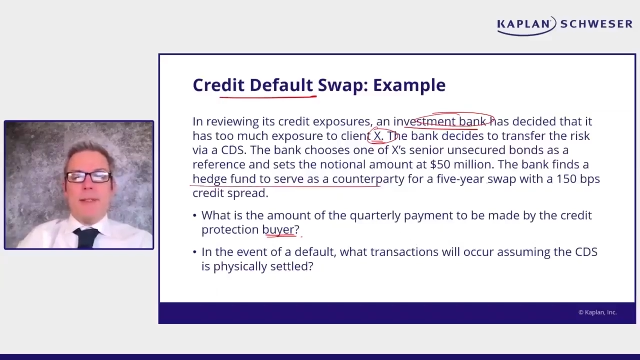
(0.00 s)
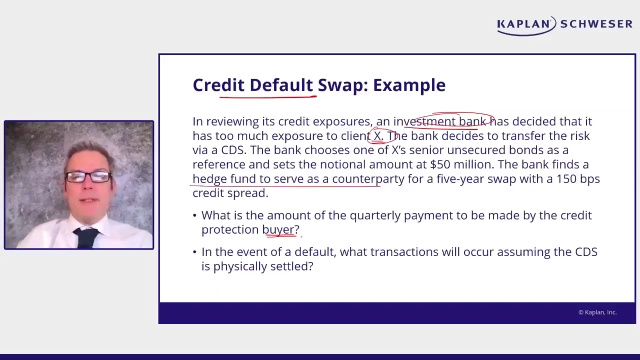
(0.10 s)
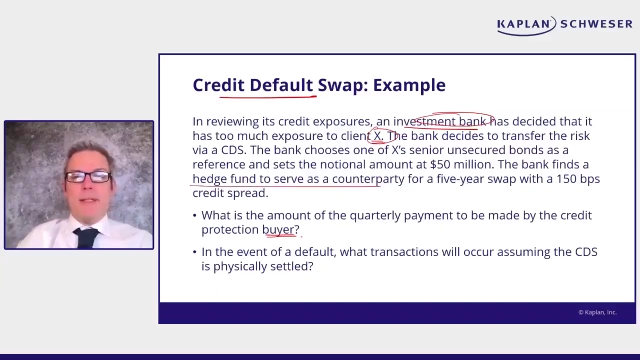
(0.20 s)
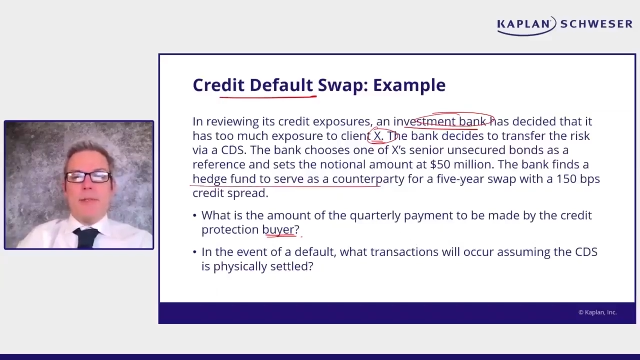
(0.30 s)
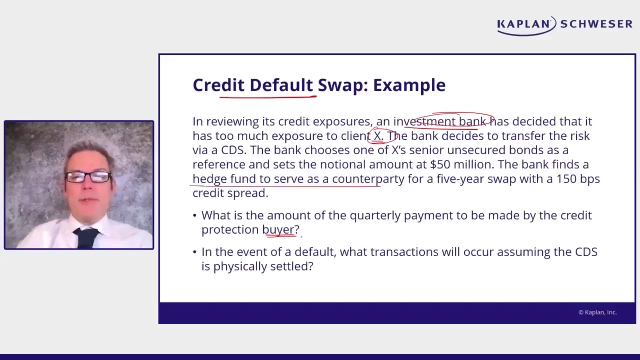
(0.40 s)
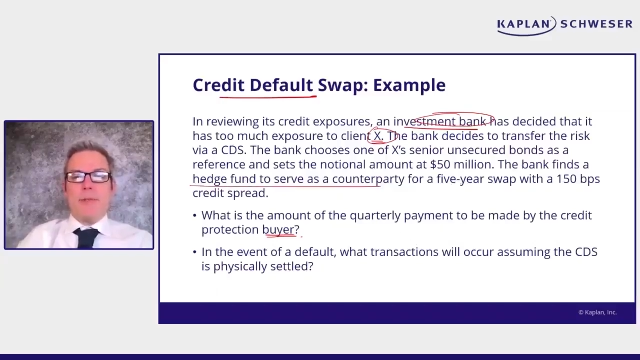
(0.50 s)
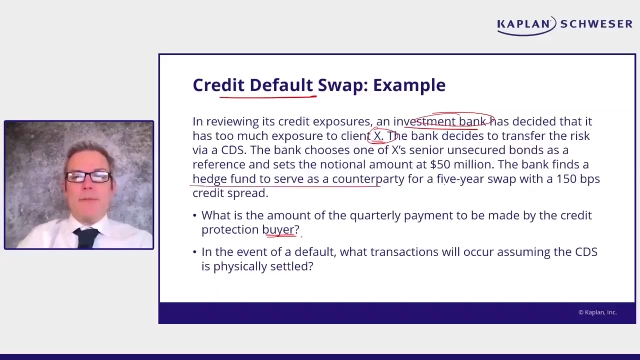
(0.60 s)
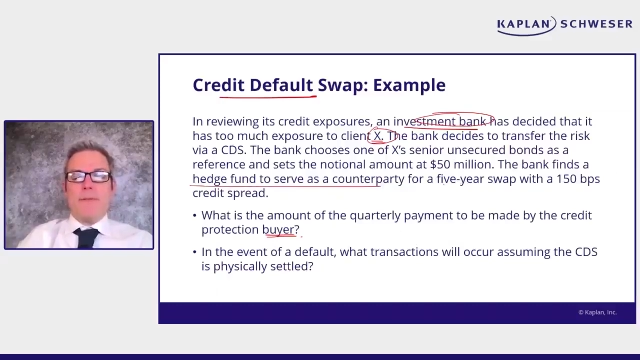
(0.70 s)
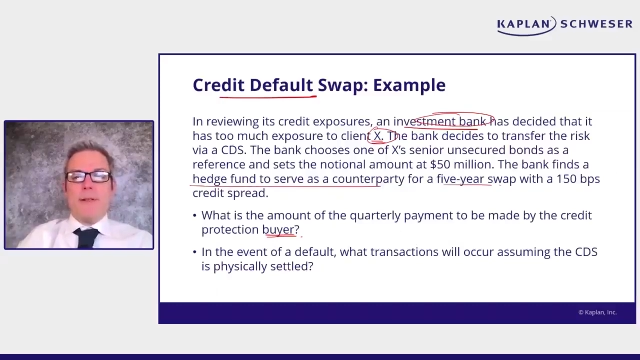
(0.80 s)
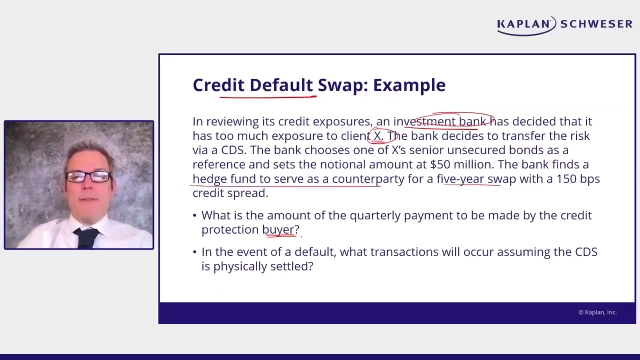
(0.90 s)
They enter into a
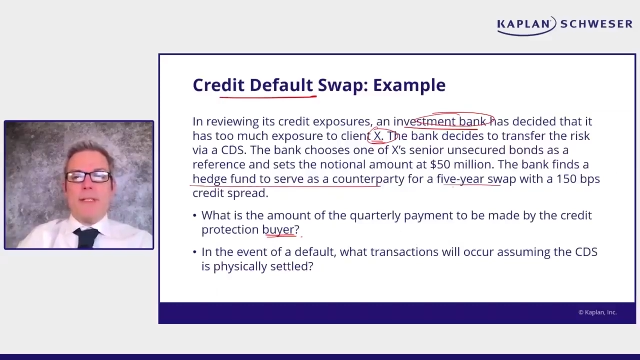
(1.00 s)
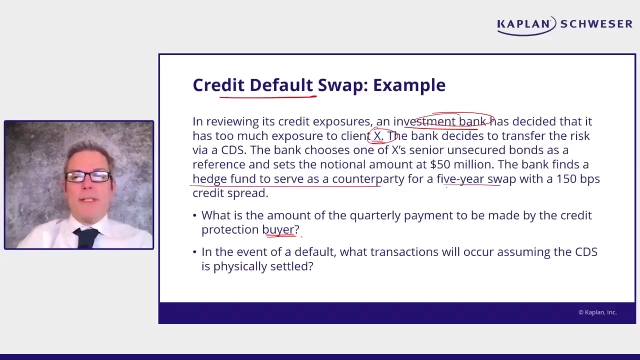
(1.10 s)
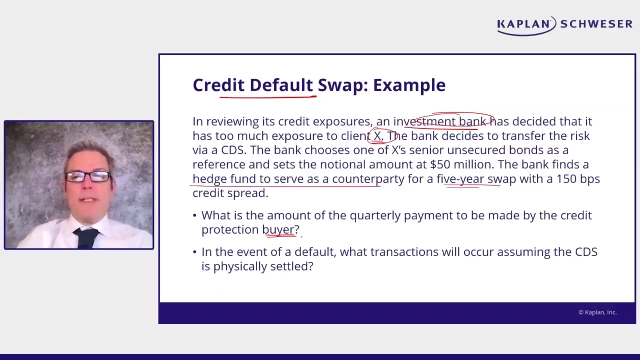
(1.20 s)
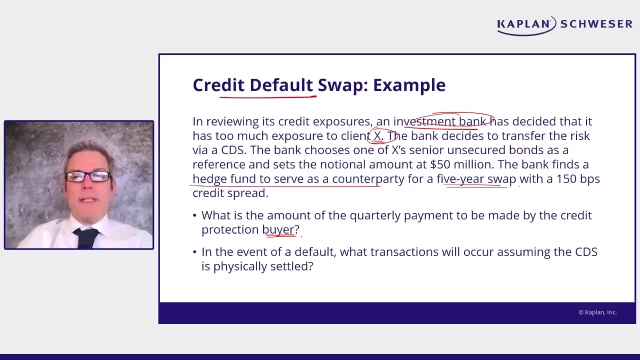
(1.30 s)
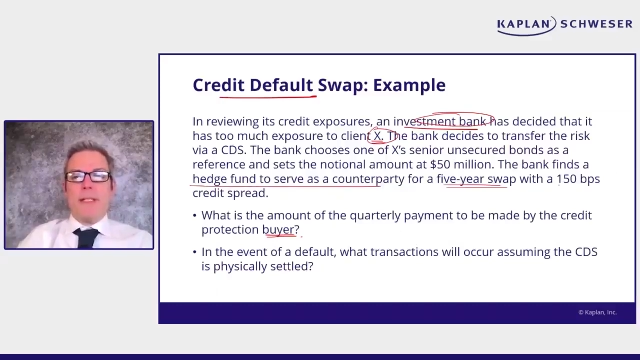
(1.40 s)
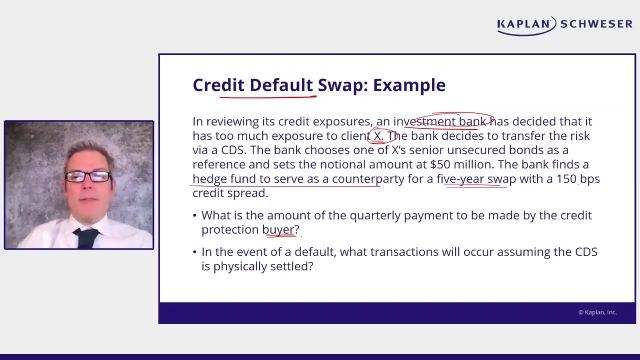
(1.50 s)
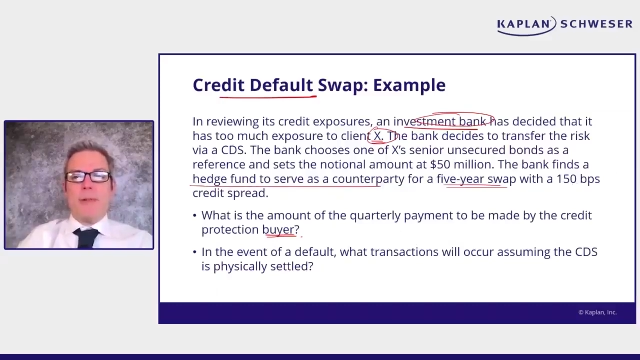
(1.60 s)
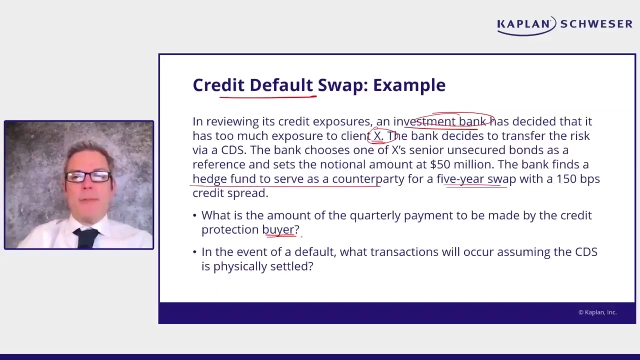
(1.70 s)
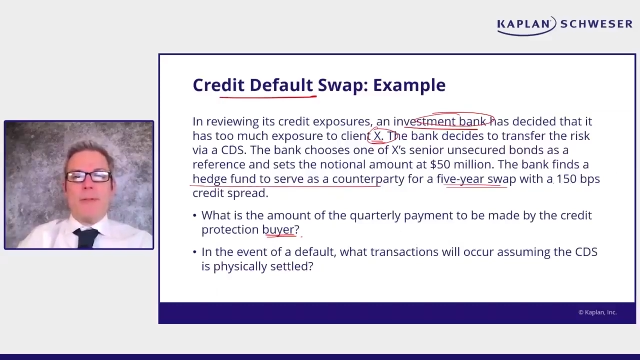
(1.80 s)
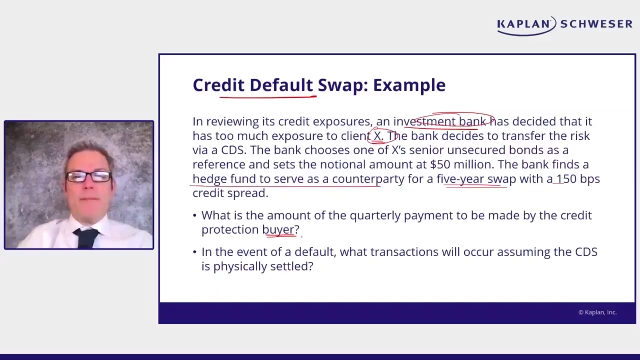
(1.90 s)
5-year CDS
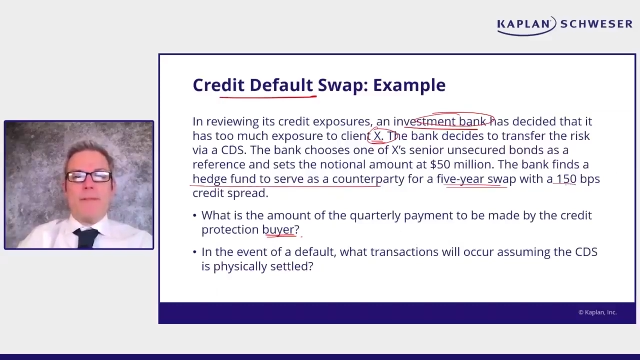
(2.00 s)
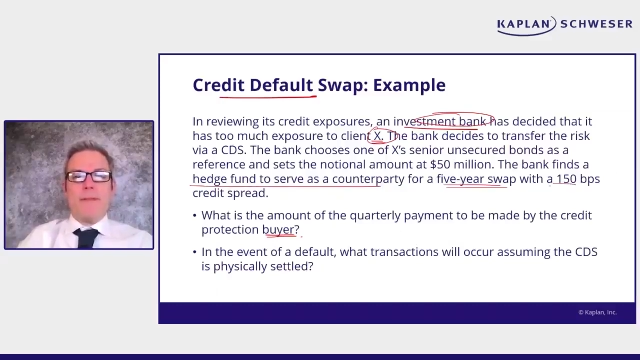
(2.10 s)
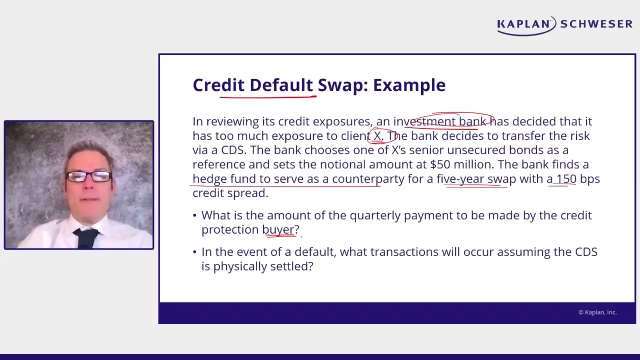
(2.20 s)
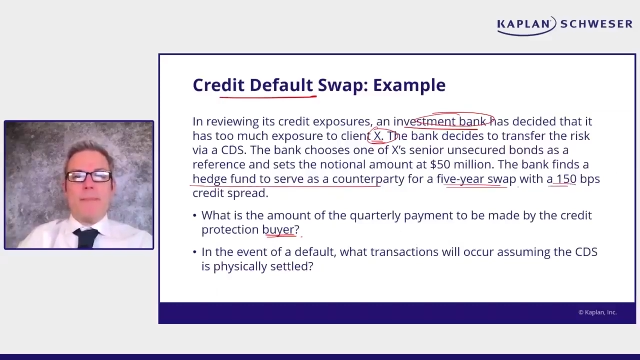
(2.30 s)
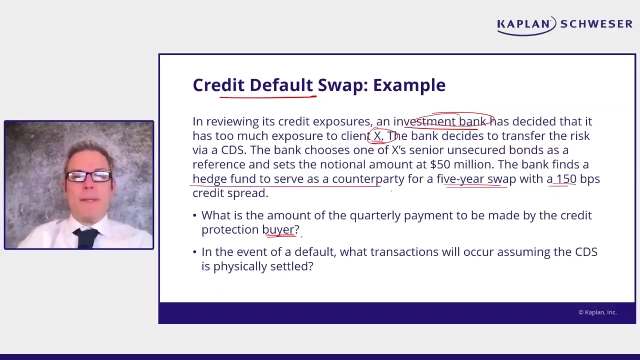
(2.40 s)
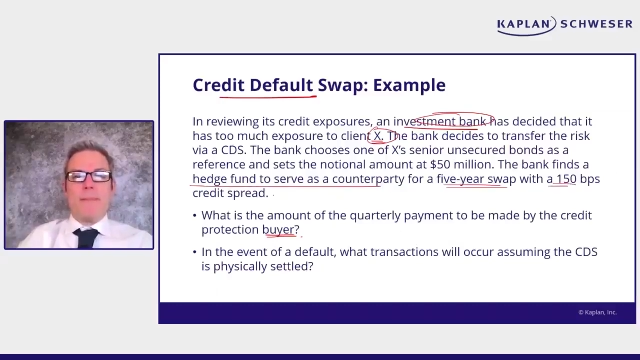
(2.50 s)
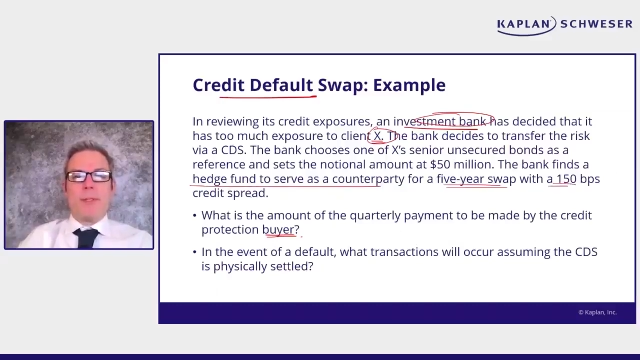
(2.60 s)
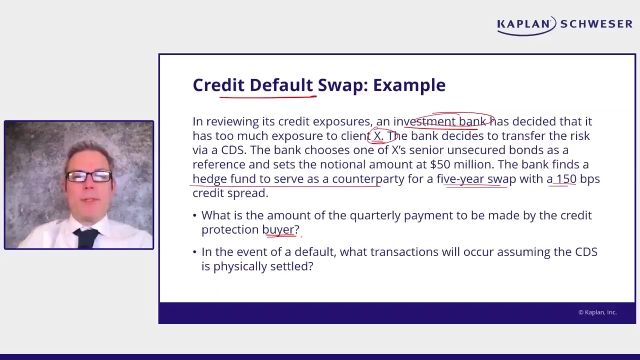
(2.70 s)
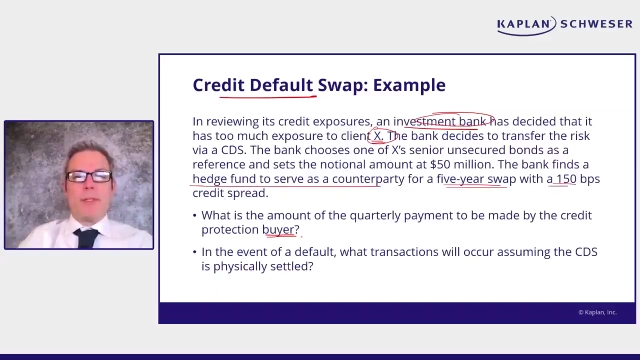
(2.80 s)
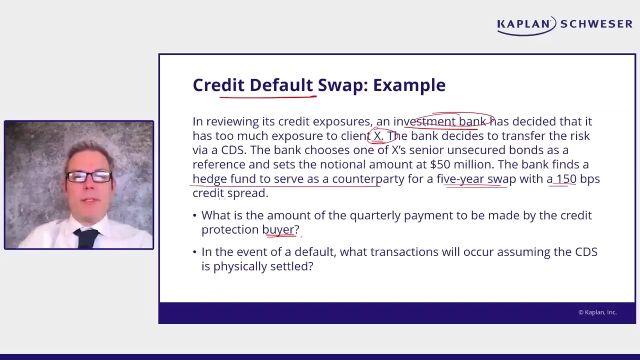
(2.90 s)
with a 150
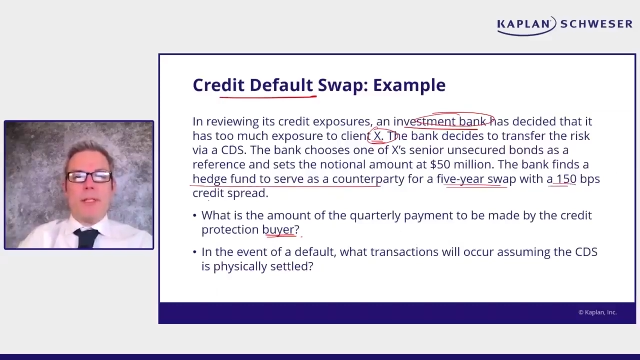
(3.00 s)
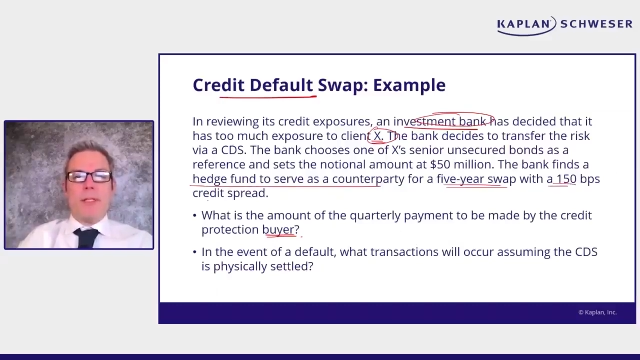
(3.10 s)
bips